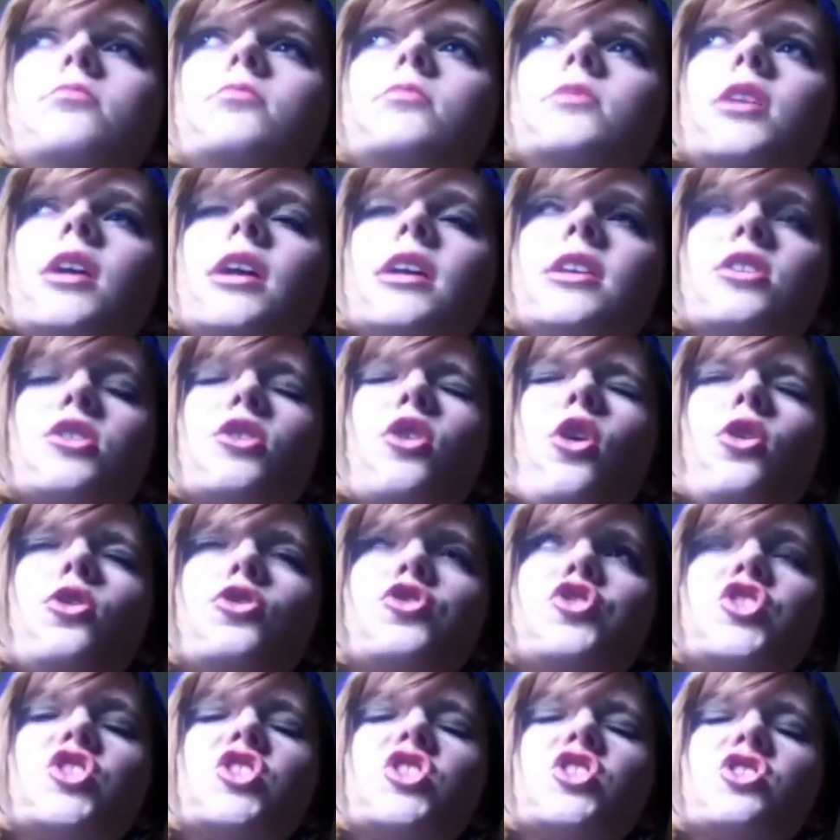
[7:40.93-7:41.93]
it's
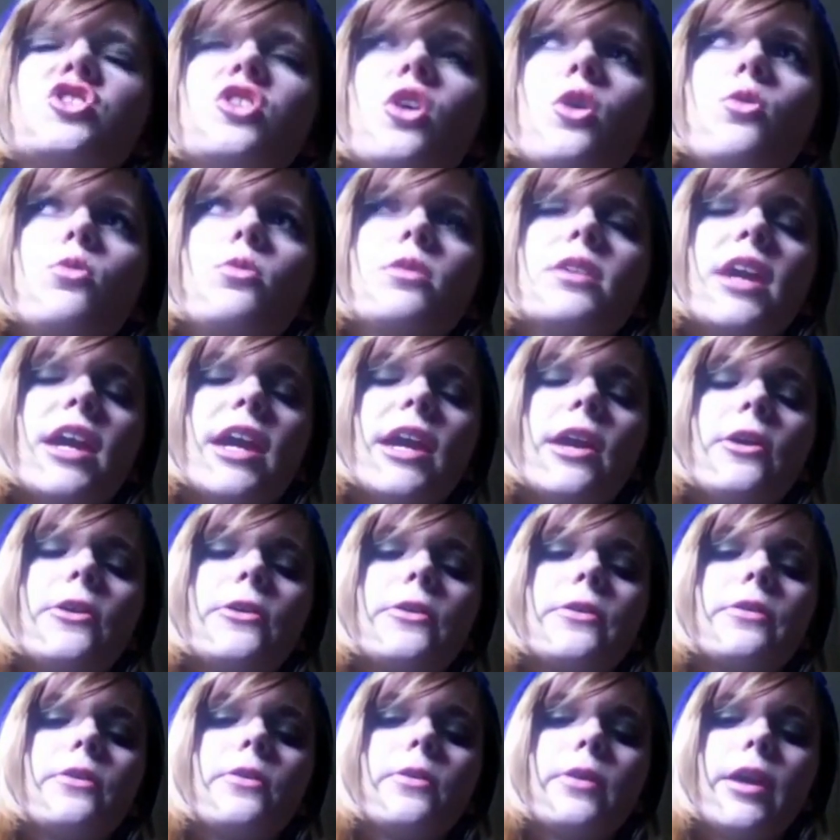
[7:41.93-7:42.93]
called just don't care,
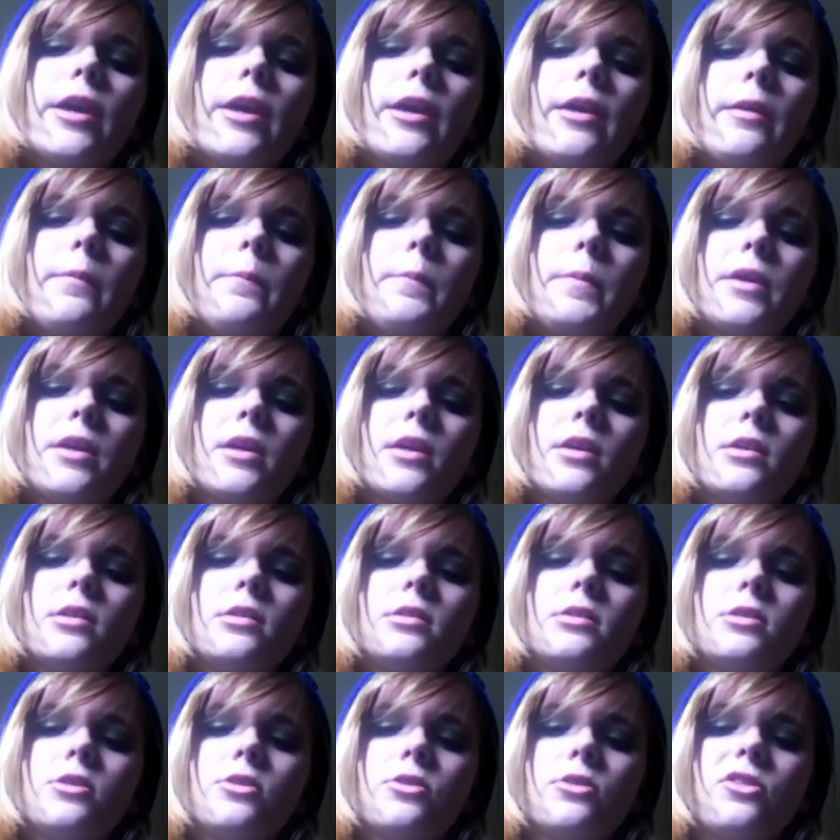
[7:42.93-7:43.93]
okay?
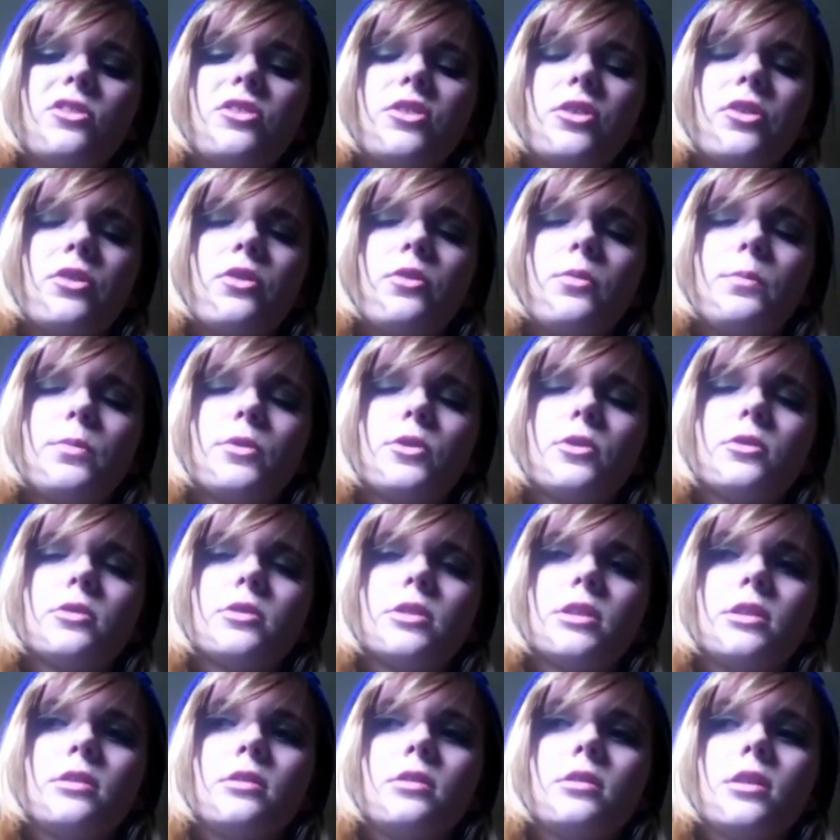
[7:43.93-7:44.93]
Because you're your own
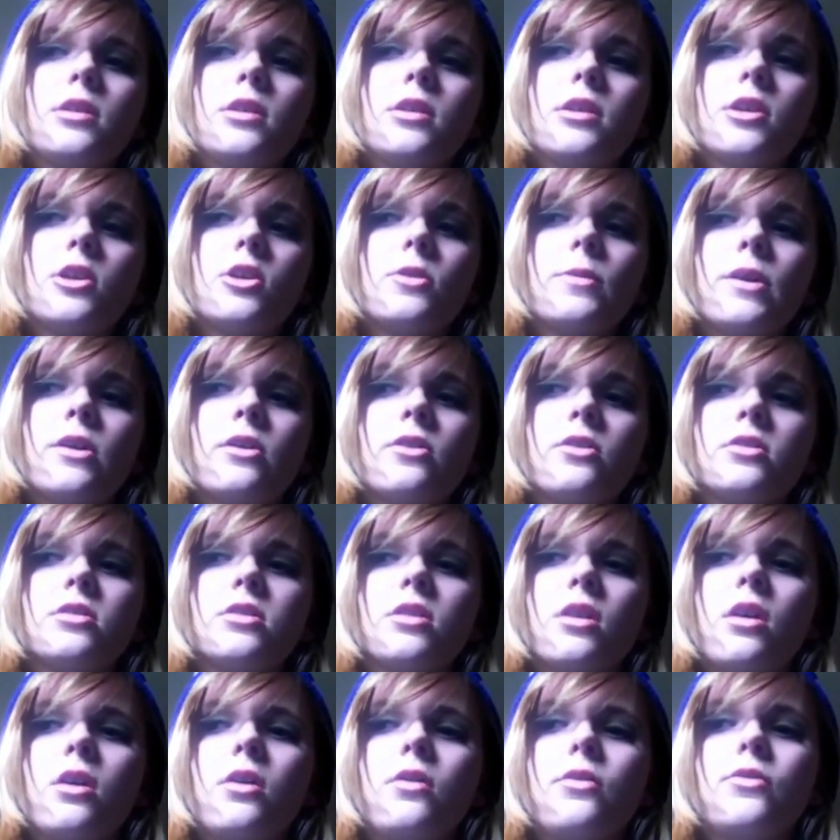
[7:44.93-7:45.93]
person. Care about
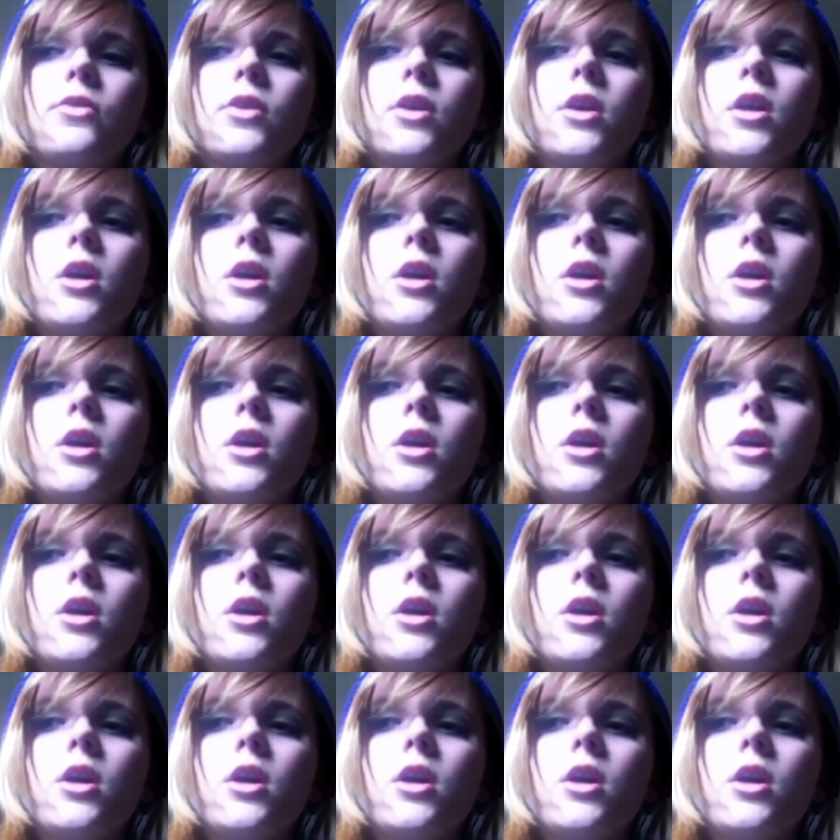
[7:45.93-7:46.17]
yourself.